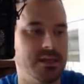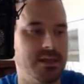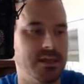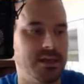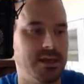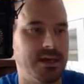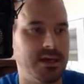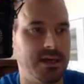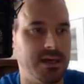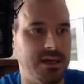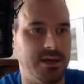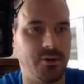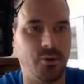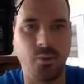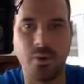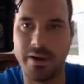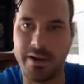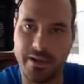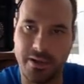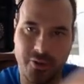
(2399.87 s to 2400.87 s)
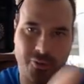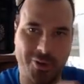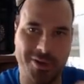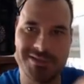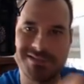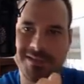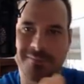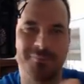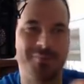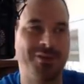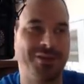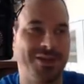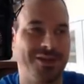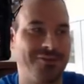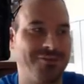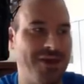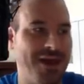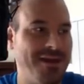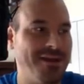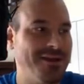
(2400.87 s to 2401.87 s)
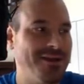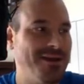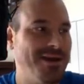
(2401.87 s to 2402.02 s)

I don't want to create something like that.